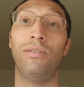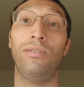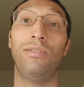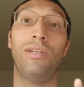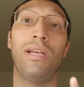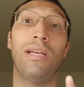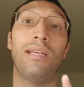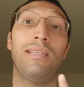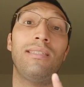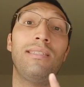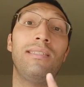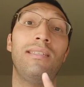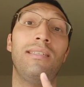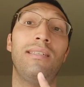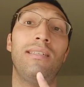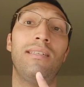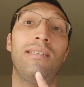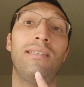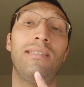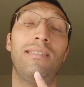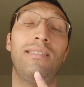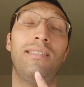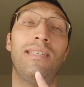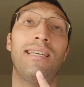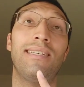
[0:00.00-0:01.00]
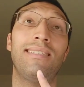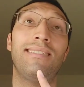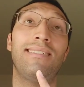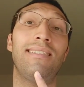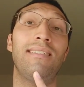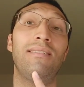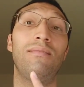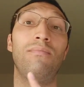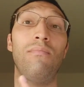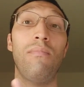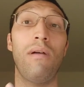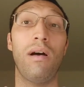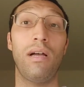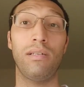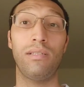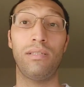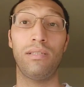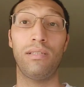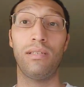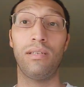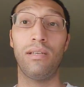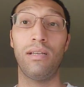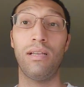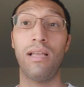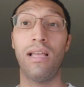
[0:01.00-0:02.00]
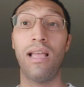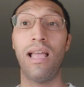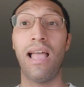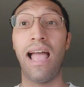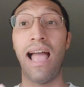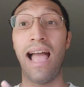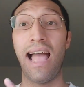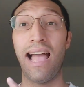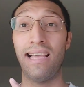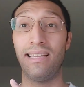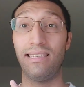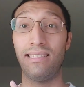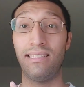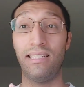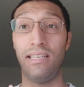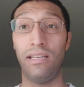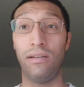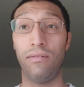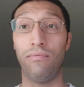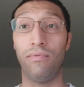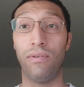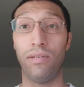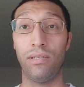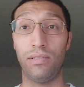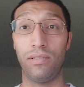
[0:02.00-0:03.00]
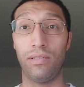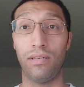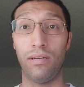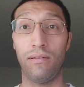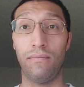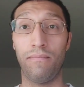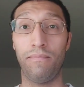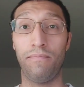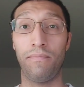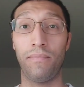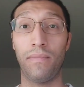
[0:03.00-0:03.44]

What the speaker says: just as much as the Orisha.